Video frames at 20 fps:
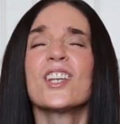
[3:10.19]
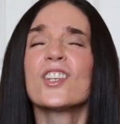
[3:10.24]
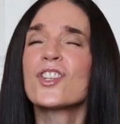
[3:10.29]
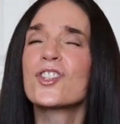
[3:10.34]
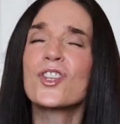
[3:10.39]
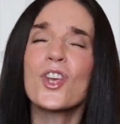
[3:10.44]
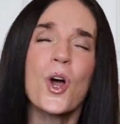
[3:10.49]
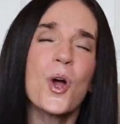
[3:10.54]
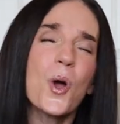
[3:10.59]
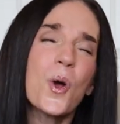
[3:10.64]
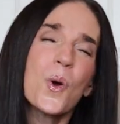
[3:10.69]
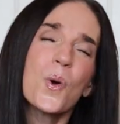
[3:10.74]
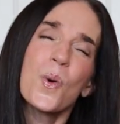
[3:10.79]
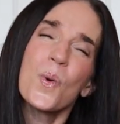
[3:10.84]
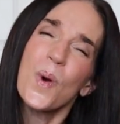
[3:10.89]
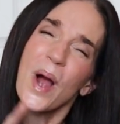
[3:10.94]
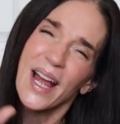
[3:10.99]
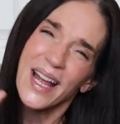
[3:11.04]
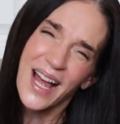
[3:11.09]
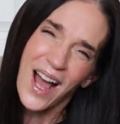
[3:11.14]

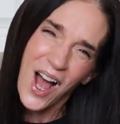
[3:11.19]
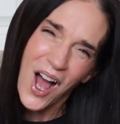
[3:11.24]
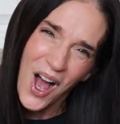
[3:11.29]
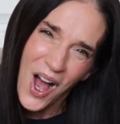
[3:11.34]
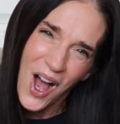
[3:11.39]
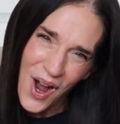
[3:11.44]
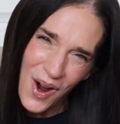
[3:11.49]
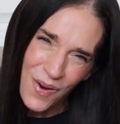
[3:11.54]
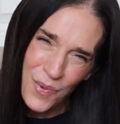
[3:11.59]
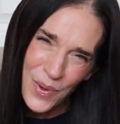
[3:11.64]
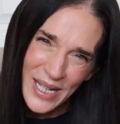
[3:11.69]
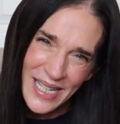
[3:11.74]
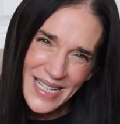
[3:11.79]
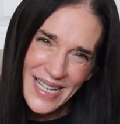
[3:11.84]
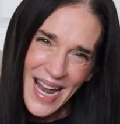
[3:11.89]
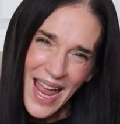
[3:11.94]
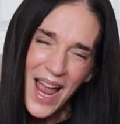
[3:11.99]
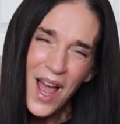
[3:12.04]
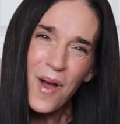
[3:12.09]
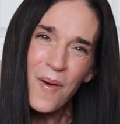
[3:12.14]
So we
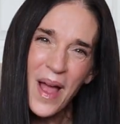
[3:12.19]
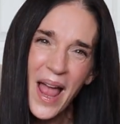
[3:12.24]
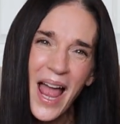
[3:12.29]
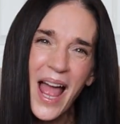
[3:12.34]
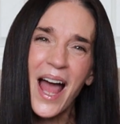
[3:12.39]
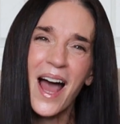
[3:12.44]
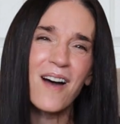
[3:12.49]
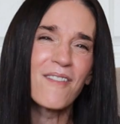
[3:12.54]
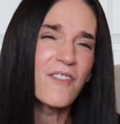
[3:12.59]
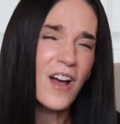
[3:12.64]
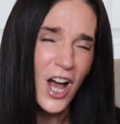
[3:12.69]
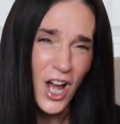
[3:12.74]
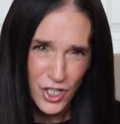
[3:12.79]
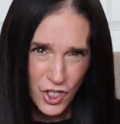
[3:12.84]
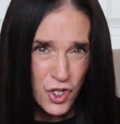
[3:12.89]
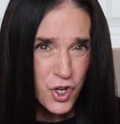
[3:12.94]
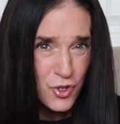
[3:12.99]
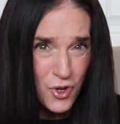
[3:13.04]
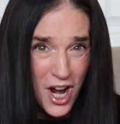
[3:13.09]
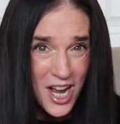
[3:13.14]
now have
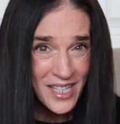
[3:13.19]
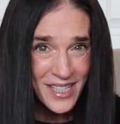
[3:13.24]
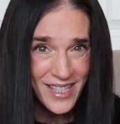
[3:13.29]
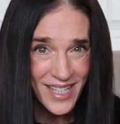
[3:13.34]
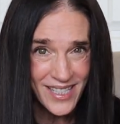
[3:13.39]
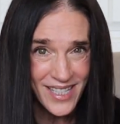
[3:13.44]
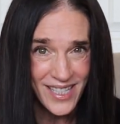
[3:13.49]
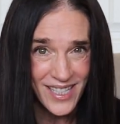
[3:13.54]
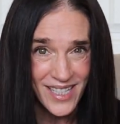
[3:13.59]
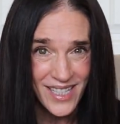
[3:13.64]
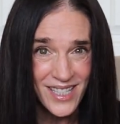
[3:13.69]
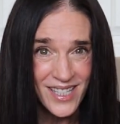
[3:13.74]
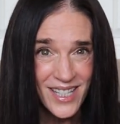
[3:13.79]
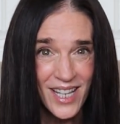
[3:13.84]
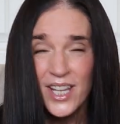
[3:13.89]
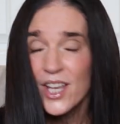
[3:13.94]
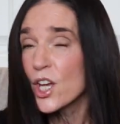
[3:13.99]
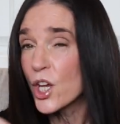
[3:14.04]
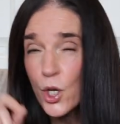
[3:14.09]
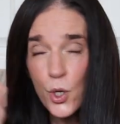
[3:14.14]

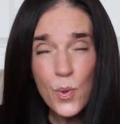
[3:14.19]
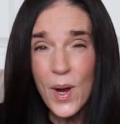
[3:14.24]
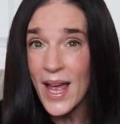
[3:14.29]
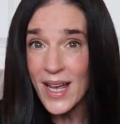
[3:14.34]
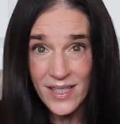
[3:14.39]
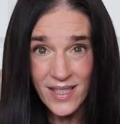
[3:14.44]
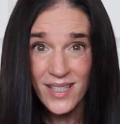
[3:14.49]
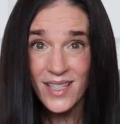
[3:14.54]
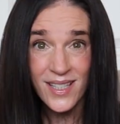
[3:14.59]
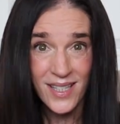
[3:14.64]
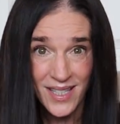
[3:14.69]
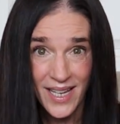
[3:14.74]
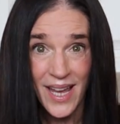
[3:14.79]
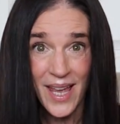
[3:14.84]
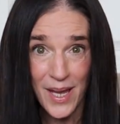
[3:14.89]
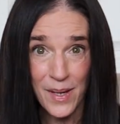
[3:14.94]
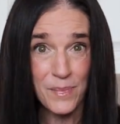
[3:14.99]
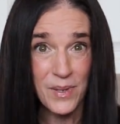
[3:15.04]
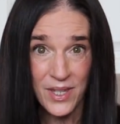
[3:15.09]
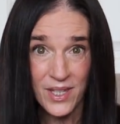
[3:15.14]
Atrocitus, who has
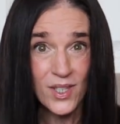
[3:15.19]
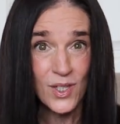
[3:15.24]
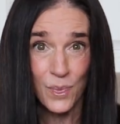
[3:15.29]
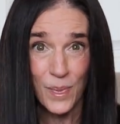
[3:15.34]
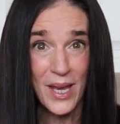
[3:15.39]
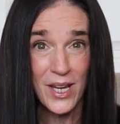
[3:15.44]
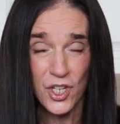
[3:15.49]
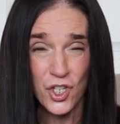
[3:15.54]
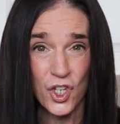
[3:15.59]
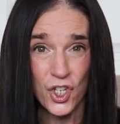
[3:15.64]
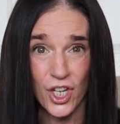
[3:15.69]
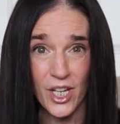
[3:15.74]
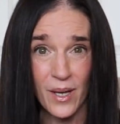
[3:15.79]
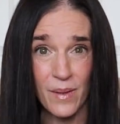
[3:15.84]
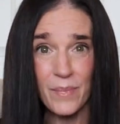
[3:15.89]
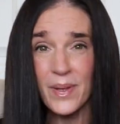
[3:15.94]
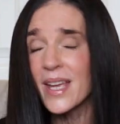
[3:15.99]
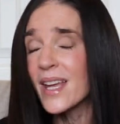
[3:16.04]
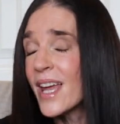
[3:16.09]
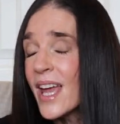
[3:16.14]
escaped the
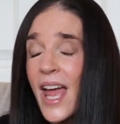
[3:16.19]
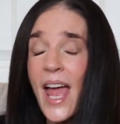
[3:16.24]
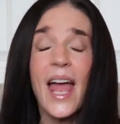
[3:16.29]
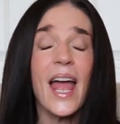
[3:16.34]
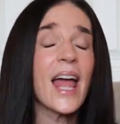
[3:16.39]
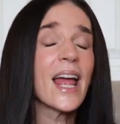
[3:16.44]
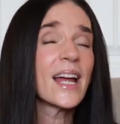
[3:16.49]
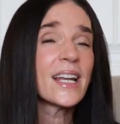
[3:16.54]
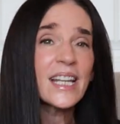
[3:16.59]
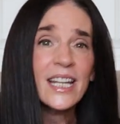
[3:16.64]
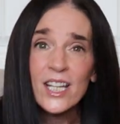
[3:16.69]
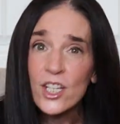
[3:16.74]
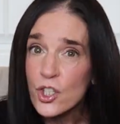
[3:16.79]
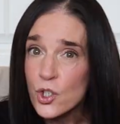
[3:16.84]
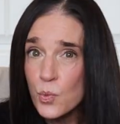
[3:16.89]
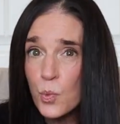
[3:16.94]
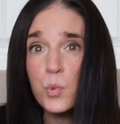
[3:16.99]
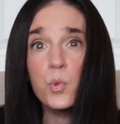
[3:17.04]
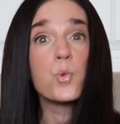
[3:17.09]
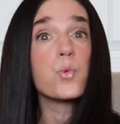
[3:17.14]
spaceship and
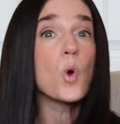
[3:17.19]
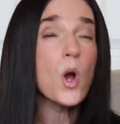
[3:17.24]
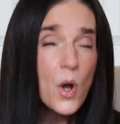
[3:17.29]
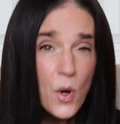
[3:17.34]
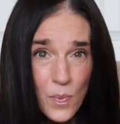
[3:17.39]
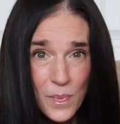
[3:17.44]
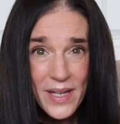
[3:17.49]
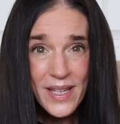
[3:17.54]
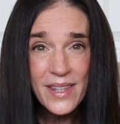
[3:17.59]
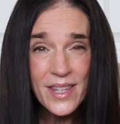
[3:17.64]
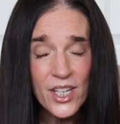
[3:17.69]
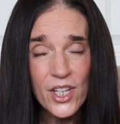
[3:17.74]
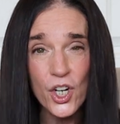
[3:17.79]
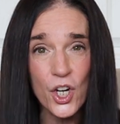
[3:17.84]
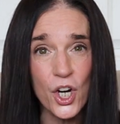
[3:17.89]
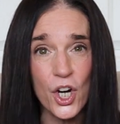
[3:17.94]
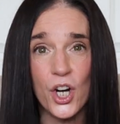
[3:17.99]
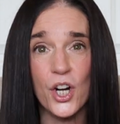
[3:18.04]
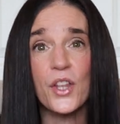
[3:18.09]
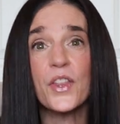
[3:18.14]
is roaming
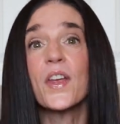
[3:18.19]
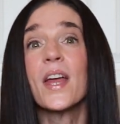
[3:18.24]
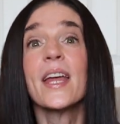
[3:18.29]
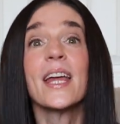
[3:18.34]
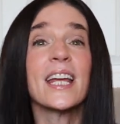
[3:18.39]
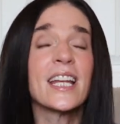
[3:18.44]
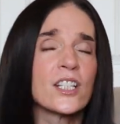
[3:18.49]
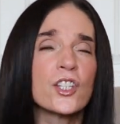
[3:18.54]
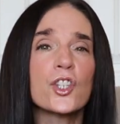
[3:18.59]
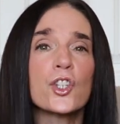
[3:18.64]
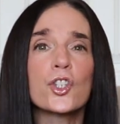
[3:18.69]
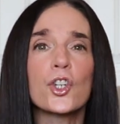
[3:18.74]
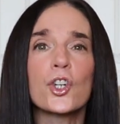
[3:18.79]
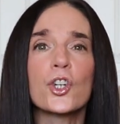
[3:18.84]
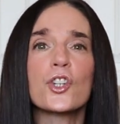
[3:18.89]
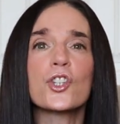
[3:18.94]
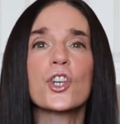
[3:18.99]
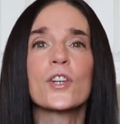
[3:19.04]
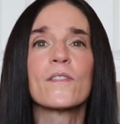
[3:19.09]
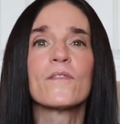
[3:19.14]
the Earth in
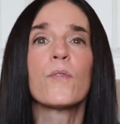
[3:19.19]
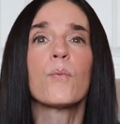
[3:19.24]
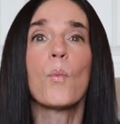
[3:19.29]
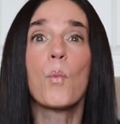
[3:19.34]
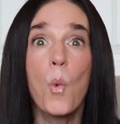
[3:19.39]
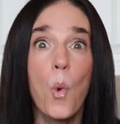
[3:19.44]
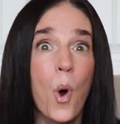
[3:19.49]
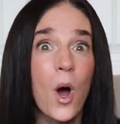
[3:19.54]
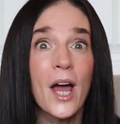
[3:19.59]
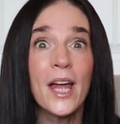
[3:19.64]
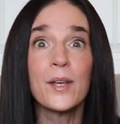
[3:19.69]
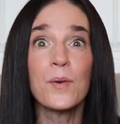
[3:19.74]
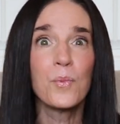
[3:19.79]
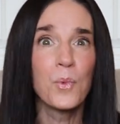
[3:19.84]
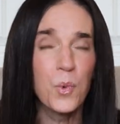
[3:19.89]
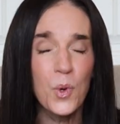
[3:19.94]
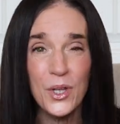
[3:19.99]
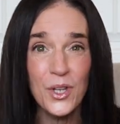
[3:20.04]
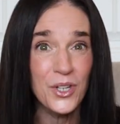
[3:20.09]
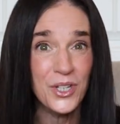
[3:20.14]
search of
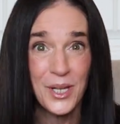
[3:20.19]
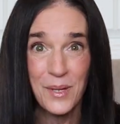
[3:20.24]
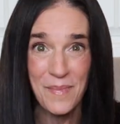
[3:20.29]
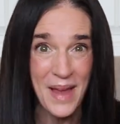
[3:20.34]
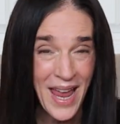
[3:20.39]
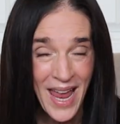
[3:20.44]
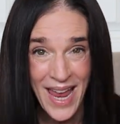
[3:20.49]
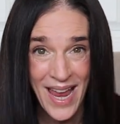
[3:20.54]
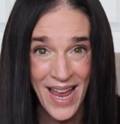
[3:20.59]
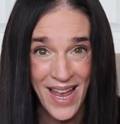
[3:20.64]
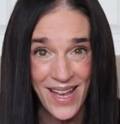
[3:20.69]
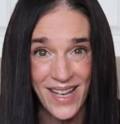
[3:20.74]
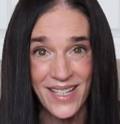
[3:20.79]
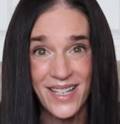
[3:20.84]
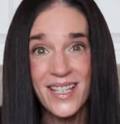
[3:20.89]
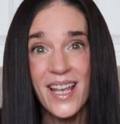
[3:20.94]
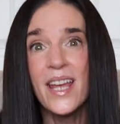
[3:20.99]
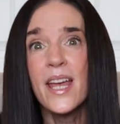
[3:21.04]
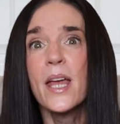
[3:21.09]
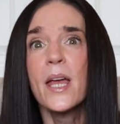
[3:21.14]
one William
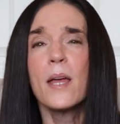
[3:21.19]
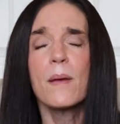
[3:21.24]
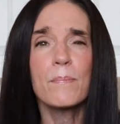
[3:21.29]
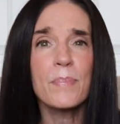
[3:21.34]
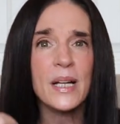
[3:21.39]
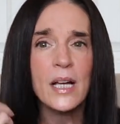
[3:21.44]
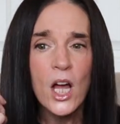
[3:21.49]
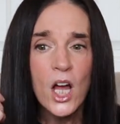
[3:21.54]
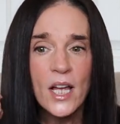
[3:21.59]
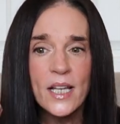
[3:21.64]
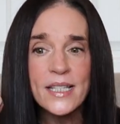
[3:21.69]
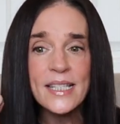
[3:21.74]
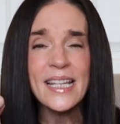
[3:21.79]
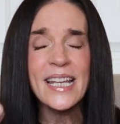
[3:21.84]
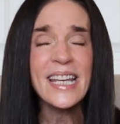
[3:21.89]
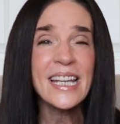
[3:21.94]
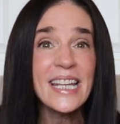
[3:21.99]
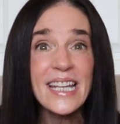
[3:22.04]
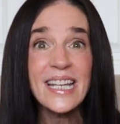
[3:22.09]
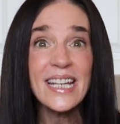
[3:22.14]
Hand, because
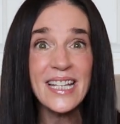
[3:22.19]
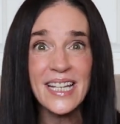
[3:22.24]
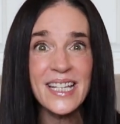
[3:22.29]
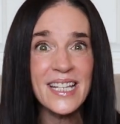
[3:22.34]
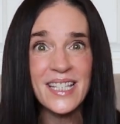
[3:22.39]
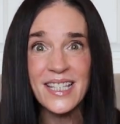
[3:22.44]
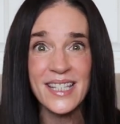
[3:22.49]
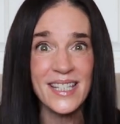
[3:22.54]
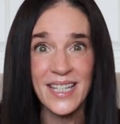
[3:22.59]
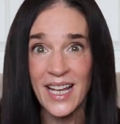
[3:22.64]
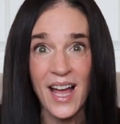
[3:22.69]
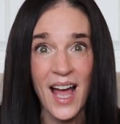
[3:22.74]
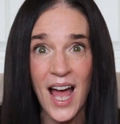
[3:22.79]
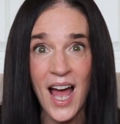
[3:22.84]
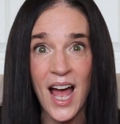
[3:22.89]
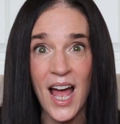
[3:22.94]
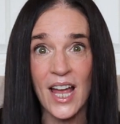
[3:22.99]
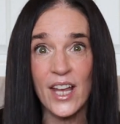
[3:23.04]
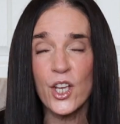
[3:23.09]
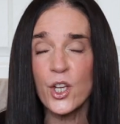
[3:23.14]
he is the
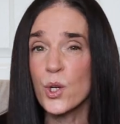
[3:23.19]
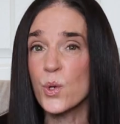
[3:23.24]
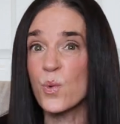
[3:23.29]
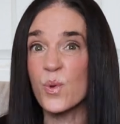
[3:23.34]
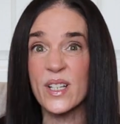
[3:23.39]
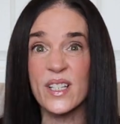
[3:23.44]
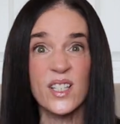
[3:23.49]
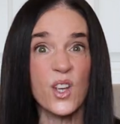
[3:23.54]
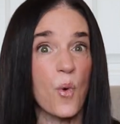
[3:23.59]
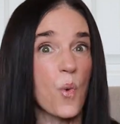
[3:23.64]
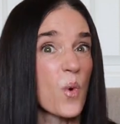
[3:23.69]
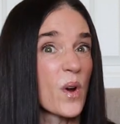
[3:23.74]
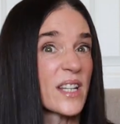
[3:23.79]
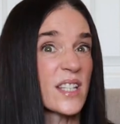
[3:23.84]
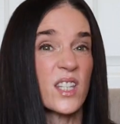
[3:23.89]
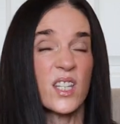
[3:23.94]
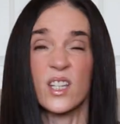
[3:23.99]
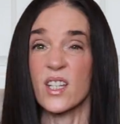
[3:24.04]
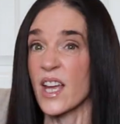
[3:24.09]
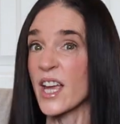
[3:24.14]
guy who is
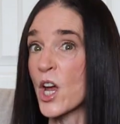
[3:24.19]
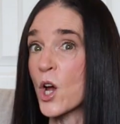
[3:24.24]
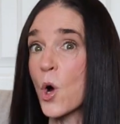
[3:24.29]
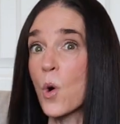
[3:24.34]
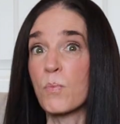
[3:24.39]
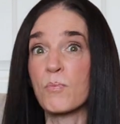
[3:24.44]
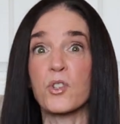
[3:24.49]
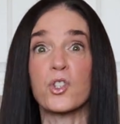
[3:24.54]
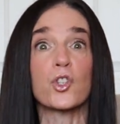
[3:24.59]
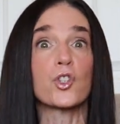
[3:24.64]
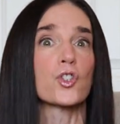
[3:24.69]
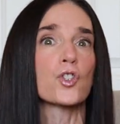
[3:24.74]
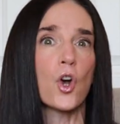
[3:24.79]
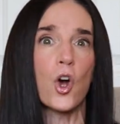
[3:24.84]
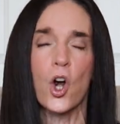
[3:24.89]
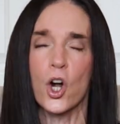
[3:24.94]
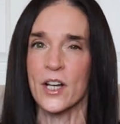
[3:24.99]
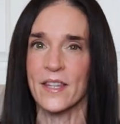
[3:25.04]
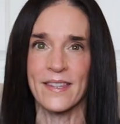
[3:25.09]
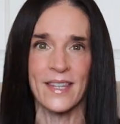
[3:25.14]
going to help
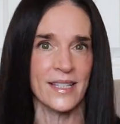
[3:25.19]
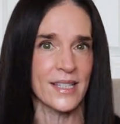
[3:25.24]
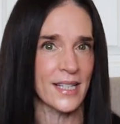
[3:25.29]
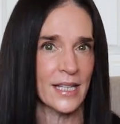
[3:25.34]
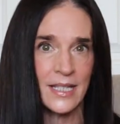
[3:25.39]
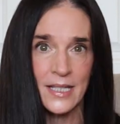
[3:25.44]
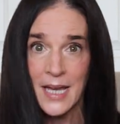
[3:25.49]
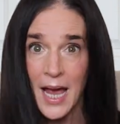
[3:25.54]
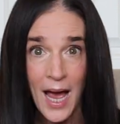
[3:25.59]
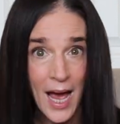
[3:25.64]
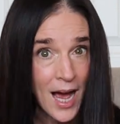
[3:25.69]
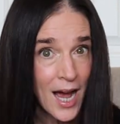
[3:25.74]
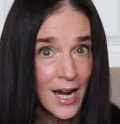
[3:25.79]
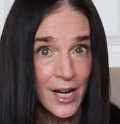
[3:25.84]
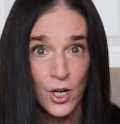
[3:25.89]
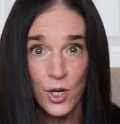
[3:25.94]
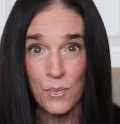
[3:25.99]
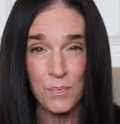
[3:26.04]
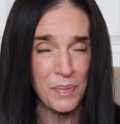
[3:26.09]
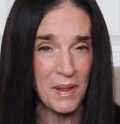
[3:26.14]
start this
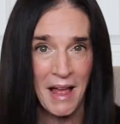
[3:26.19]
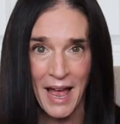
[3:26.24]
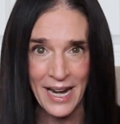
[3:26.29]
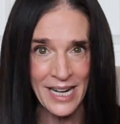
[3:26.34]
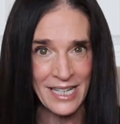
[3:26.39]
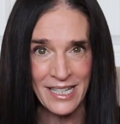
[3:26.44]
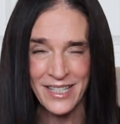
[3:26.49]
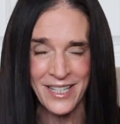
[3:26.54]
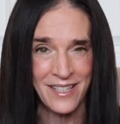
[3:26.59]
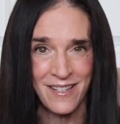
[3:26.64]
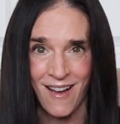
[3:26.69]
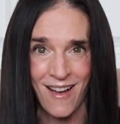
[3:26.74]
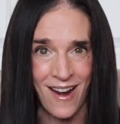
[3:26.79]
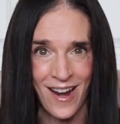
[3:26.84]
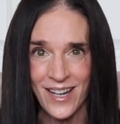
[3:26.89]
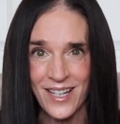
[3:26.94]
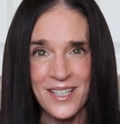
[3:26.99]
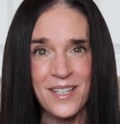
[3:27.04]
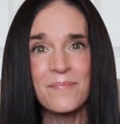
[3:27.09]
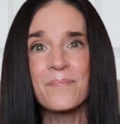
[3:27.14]
entire Blackest
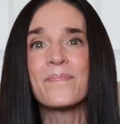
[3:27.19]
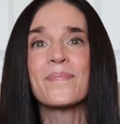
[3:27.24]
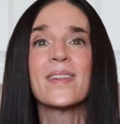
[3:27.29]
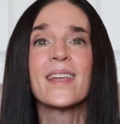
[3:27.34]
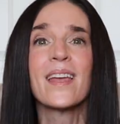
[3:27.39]
Night.